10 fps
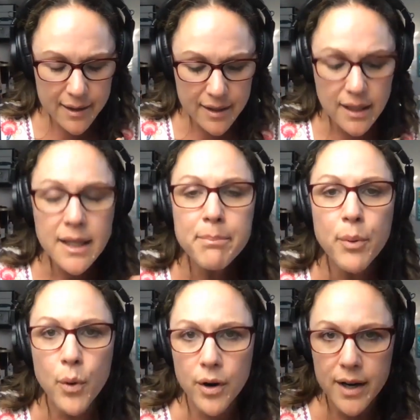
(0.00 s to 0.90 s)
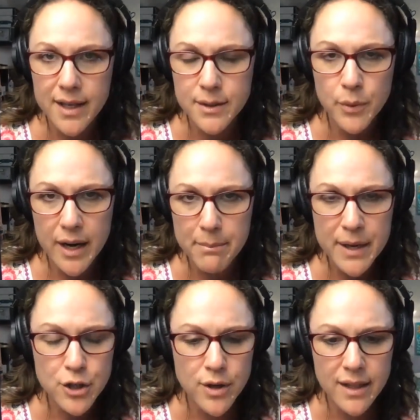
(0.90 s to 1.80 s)
clipboard is what I'm
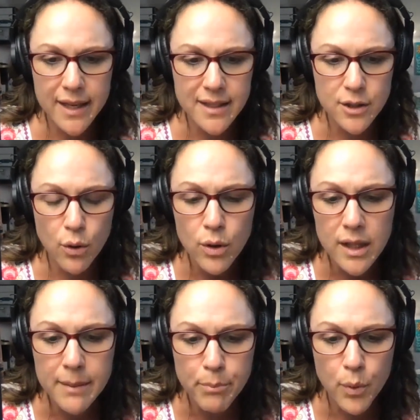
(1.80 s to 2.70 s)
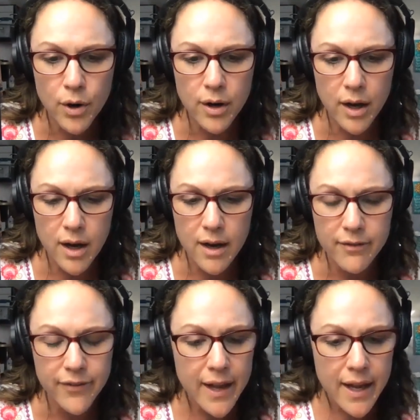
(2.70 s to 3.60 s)
picturing, like this whole clipboard
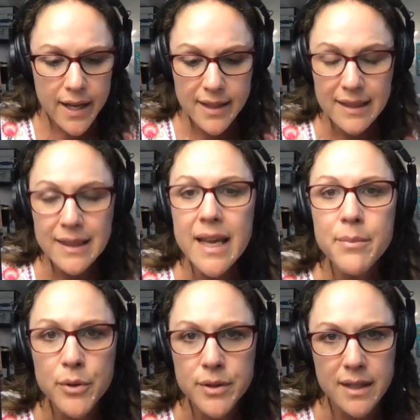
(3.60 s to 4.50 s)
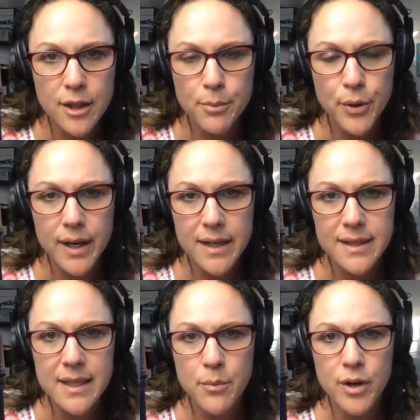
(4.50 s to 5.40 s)
of labels that they're putting on
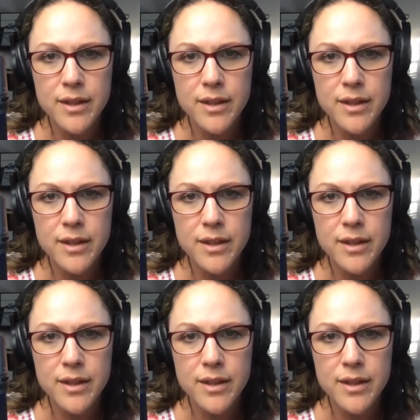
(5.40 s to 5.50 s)
someone.